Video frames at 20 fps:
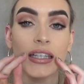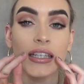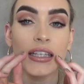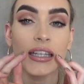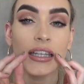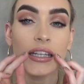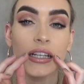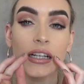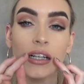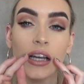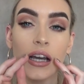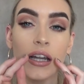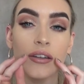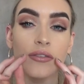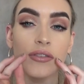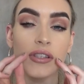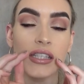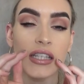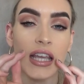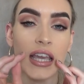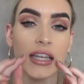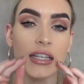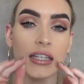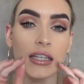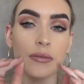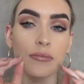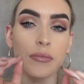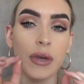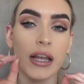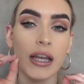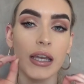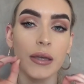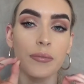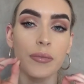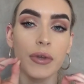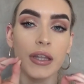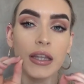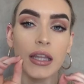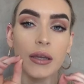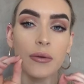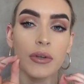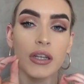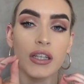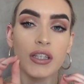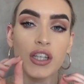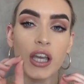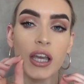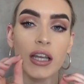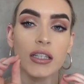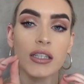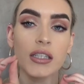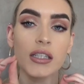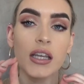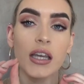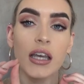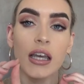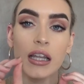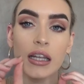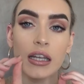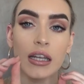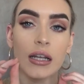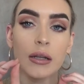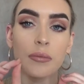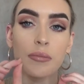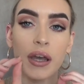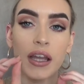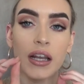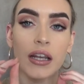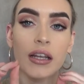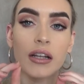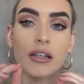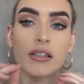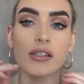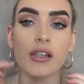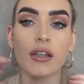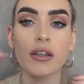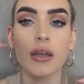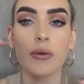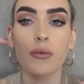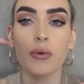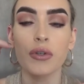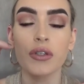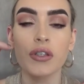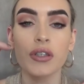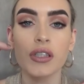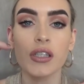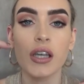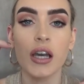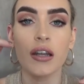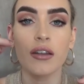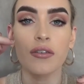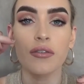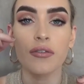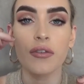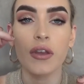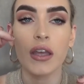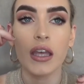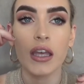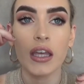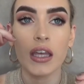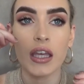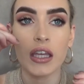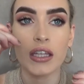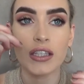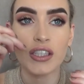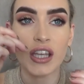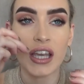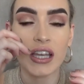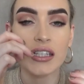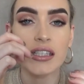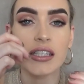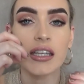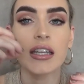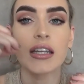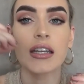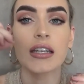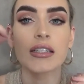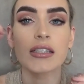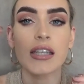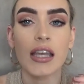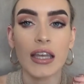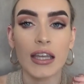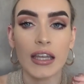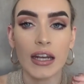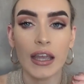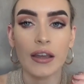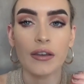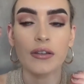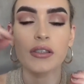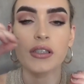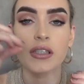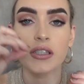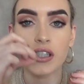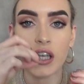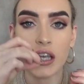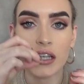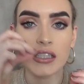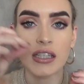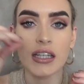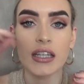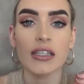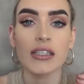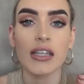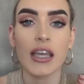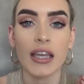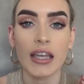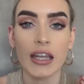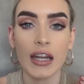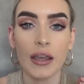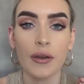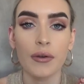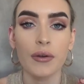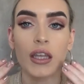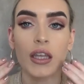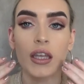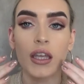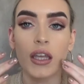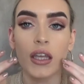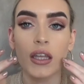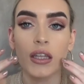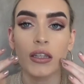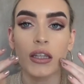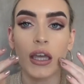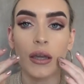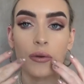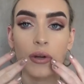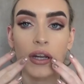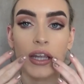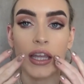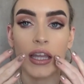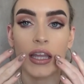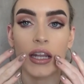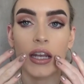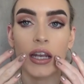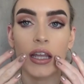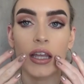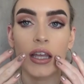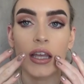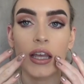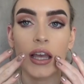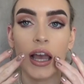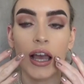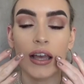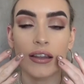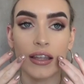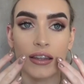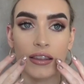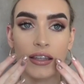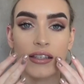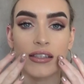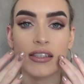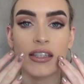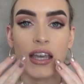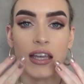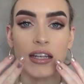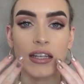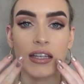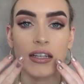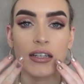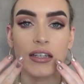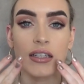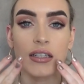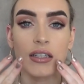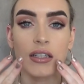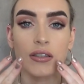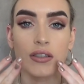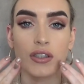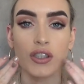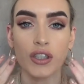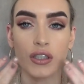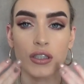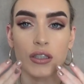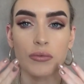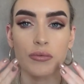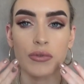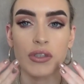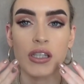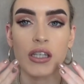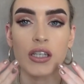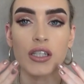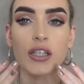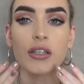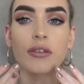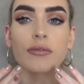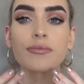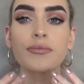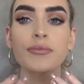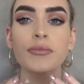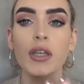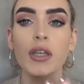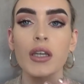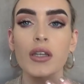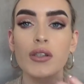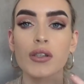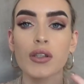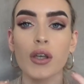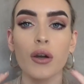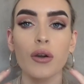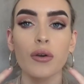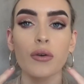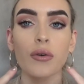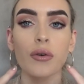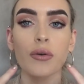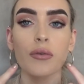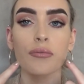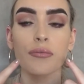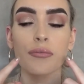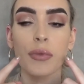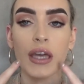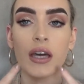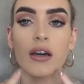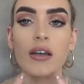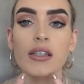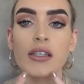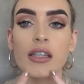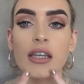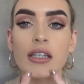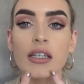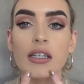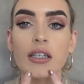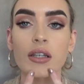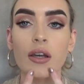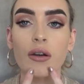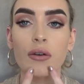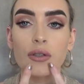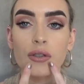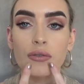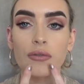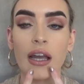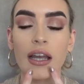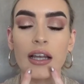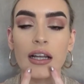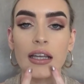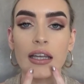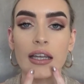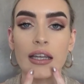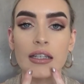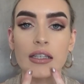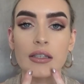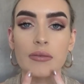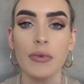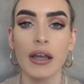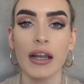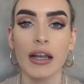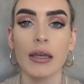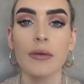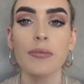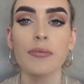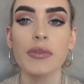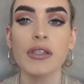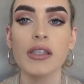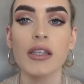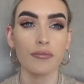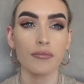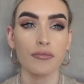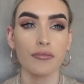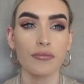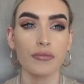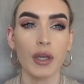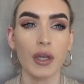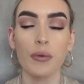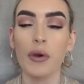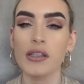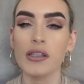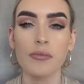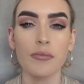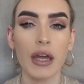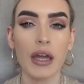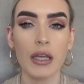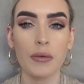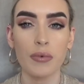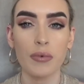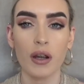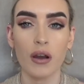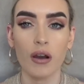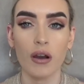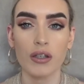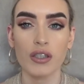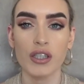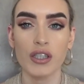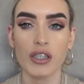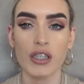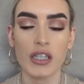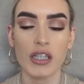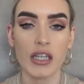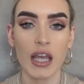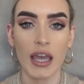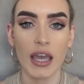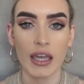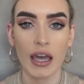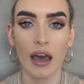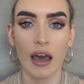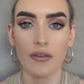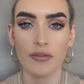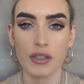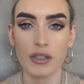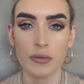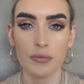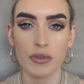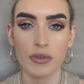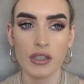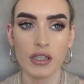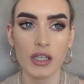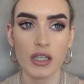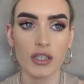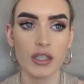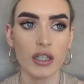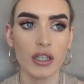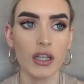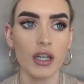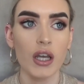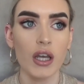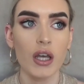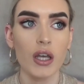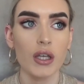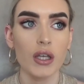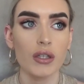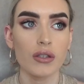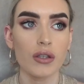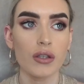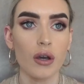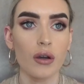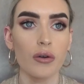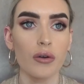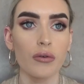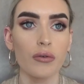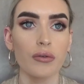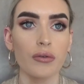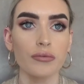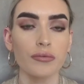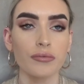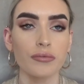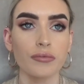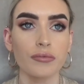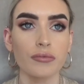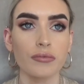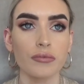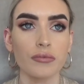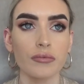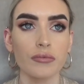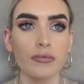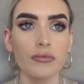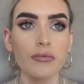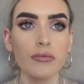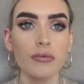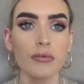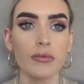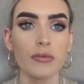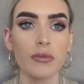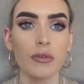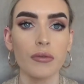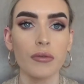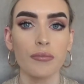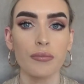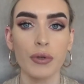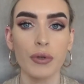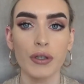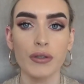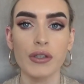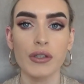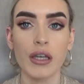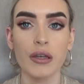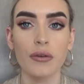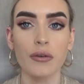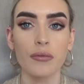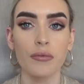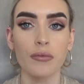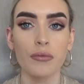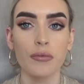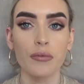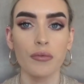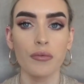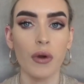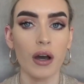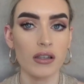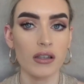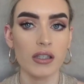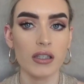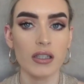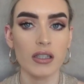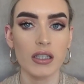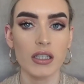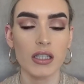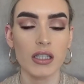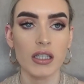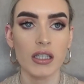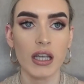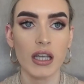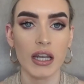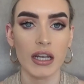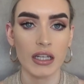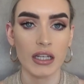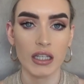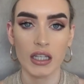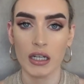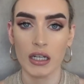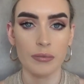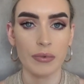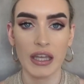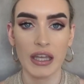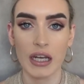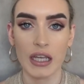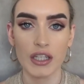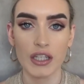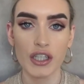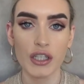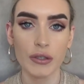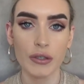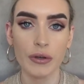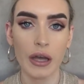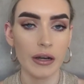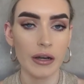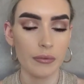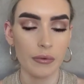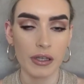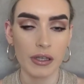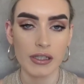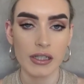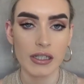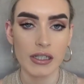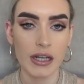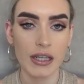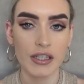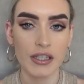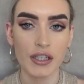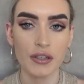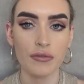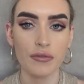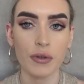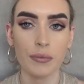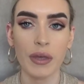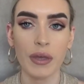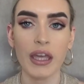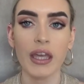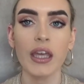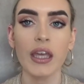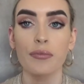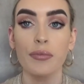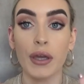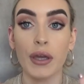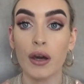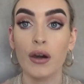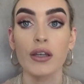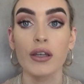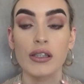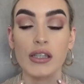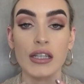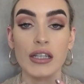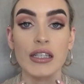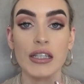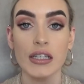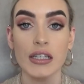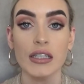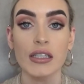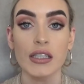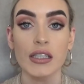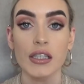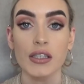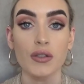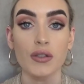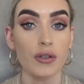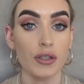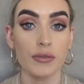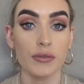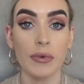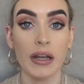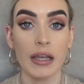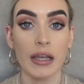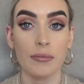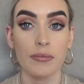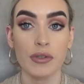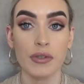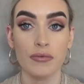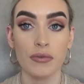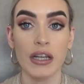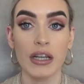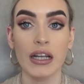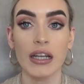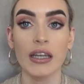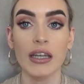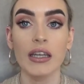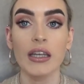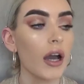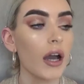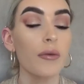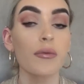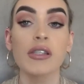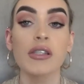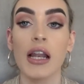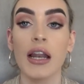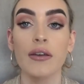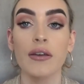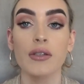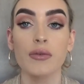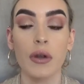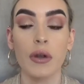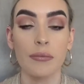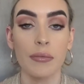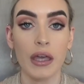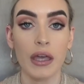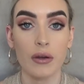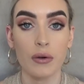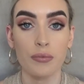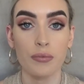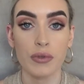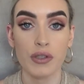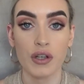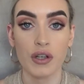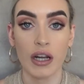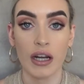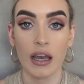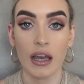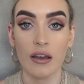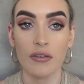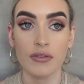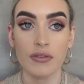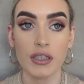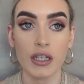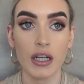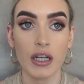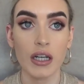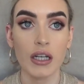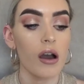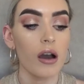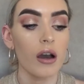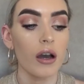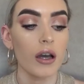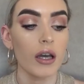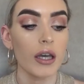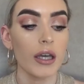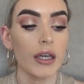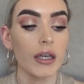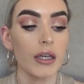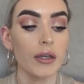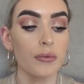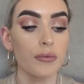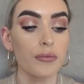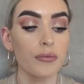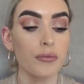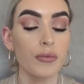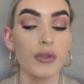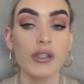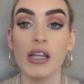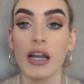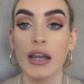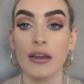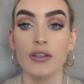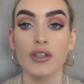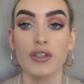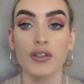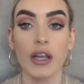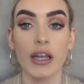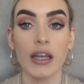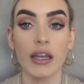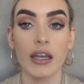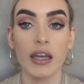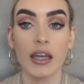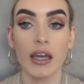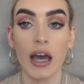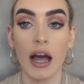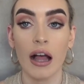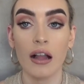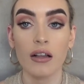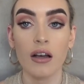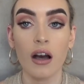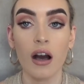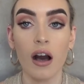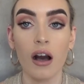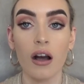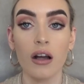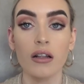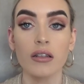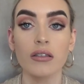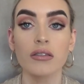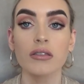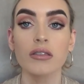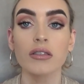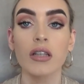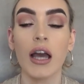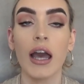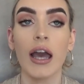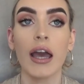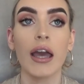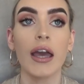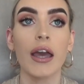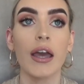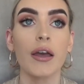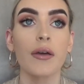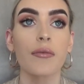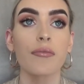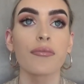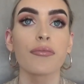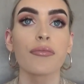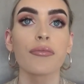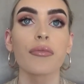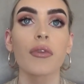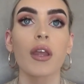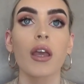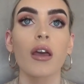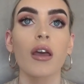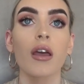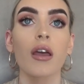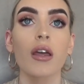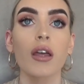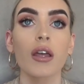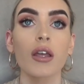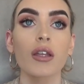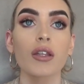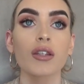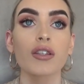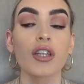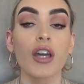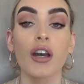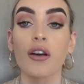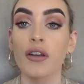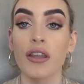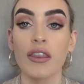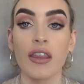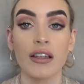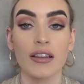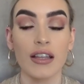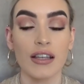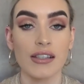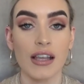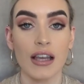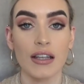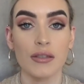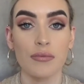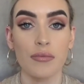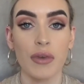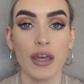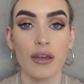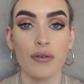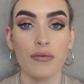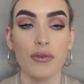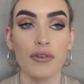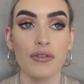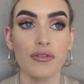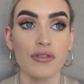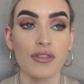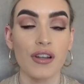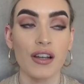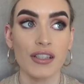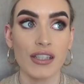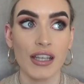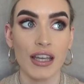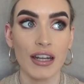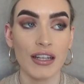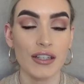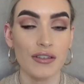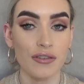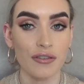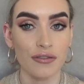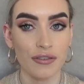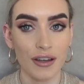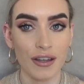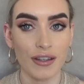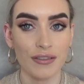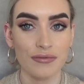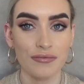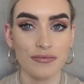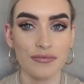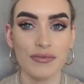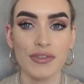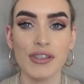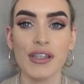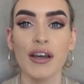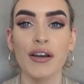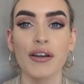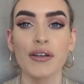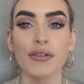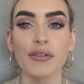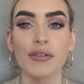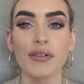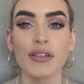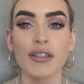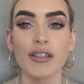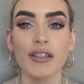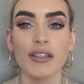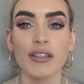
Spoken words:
needle kind of stayed in my lip and they would inject little by little, so they wouldn't kind of inject in and take it out, inject in and take it out. They were in and then they stayed in during the procedure. So because they didn't go directly into my lips, there wasn't many precautions to take after the procedure, so bruising wasn't going to be an issue, and it wasn't an issue for me because it didn't touch my lips really. I was allowed to wear makeup straight after. I was allowed to drink alcohol. The only thing they said to me was not to get into a fight. So